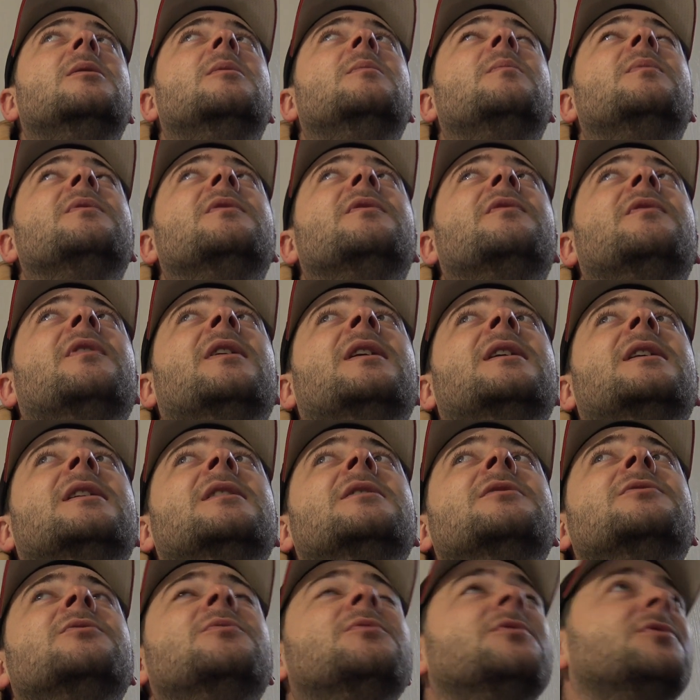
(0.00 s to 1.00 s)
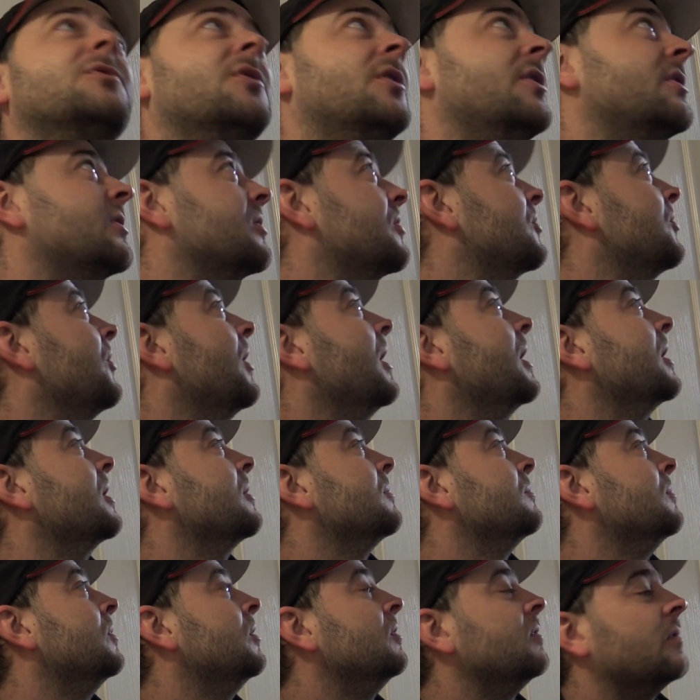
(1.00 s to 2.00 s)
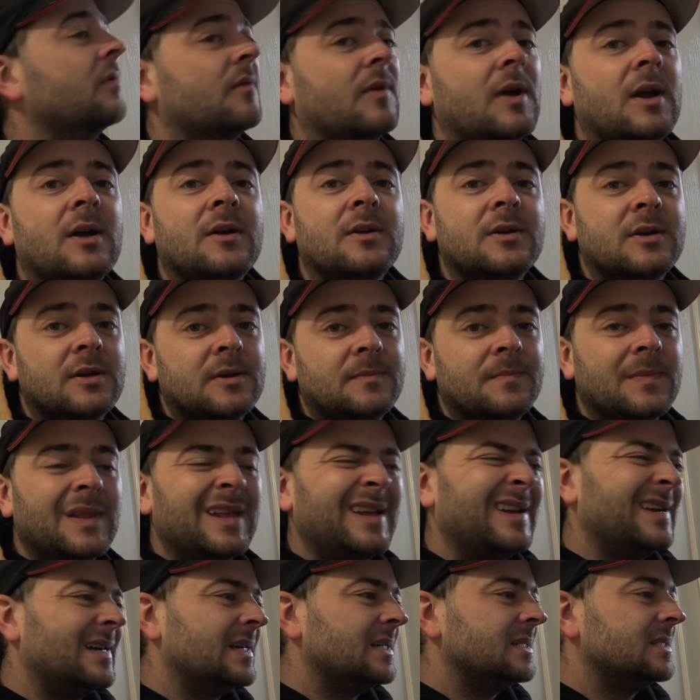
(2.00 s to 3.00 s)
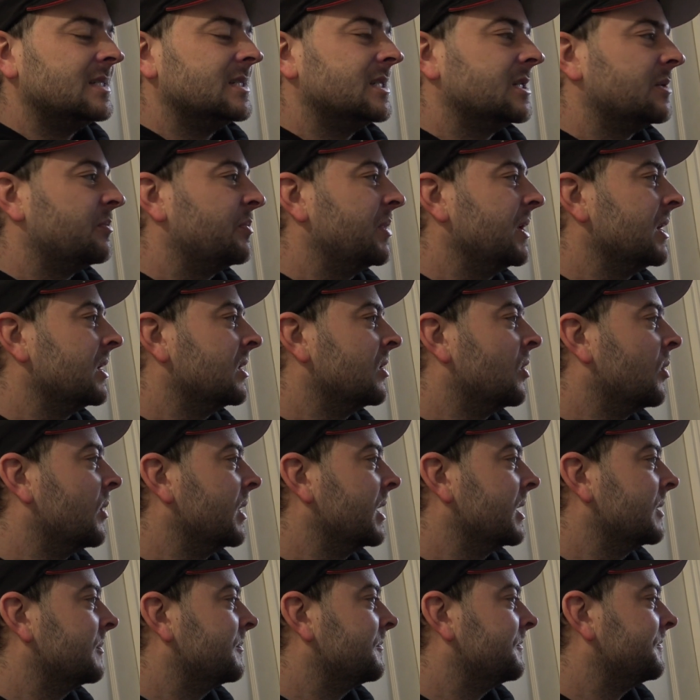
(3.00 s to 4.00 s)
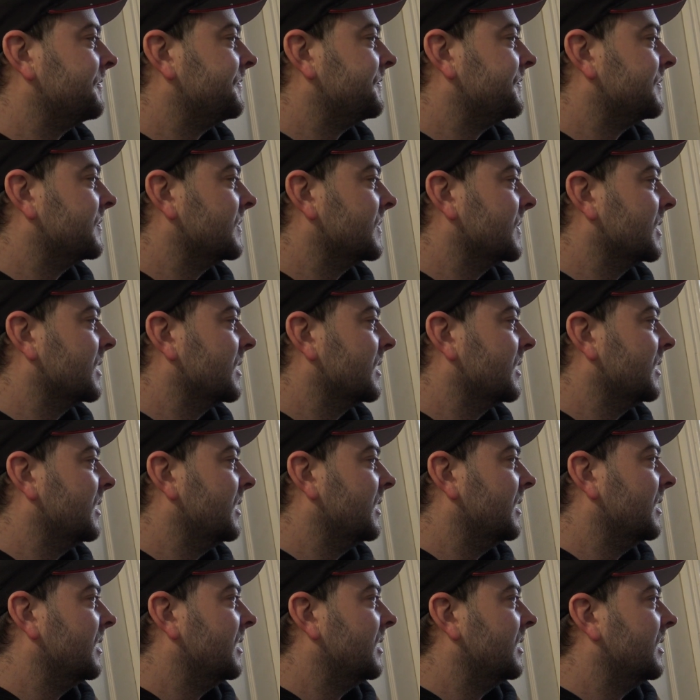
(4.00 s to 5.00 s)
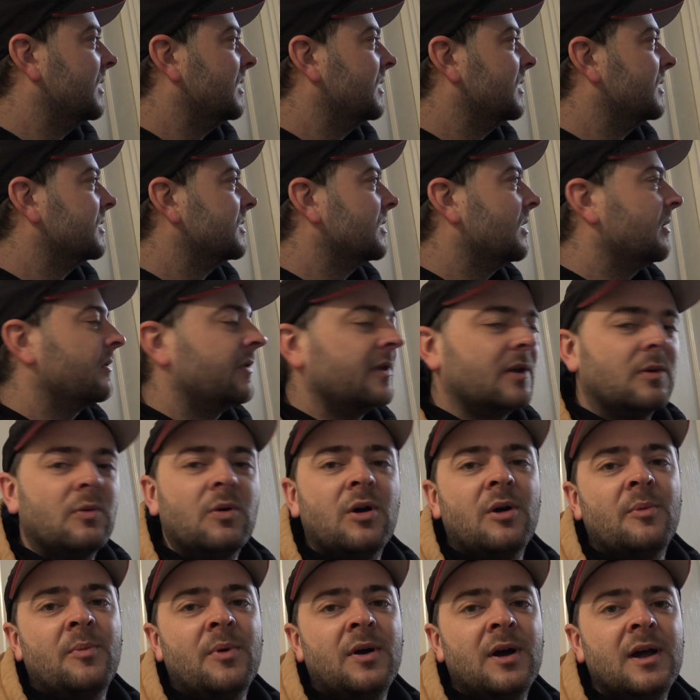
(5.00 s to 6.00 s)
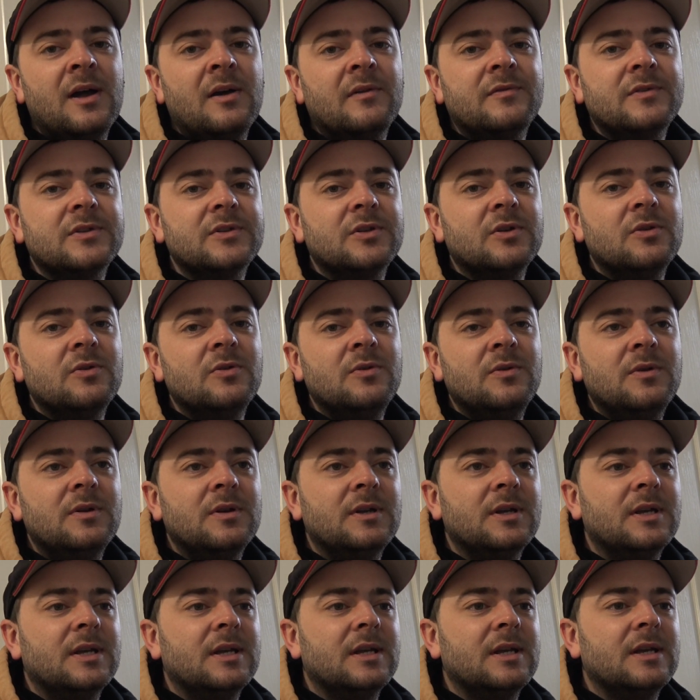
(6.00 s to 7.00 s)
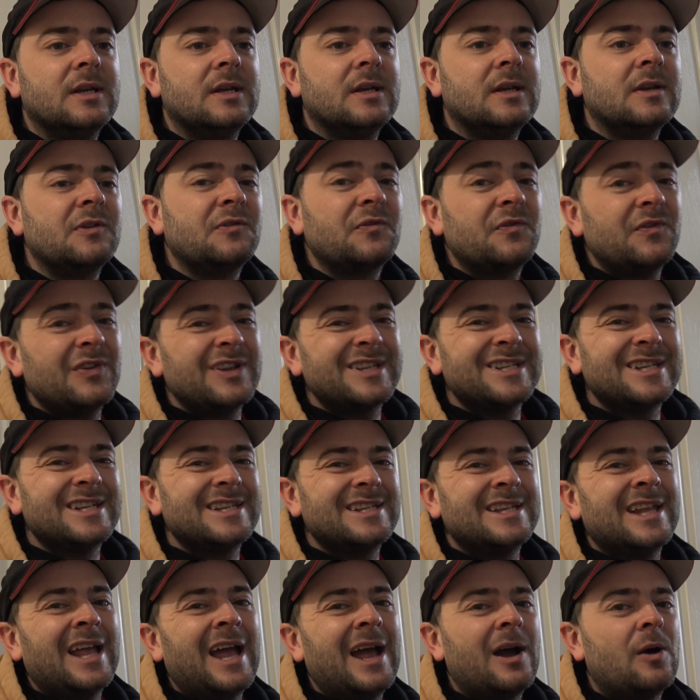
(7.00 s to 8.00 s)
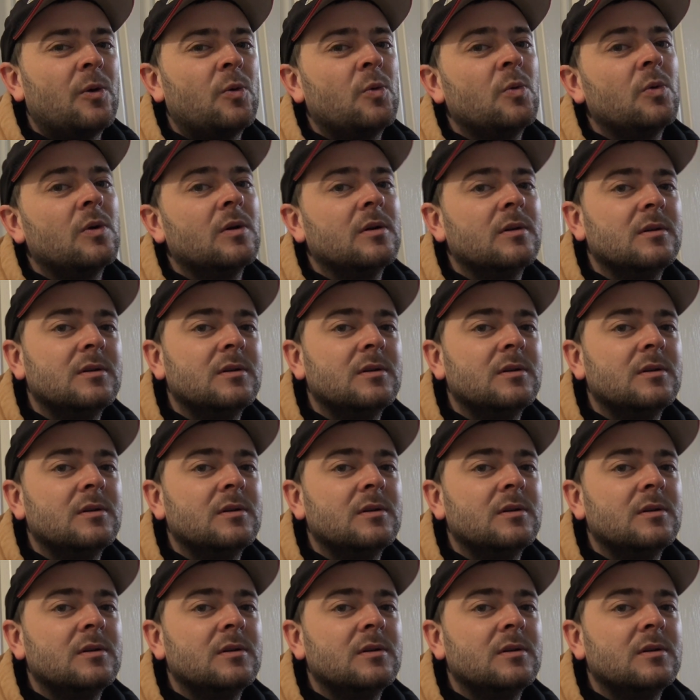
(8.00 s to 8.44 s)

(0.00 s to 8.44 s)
But the fact that it's all starting to crack and move around, it's a bit annoying. So I think what I might have to do is fix it now,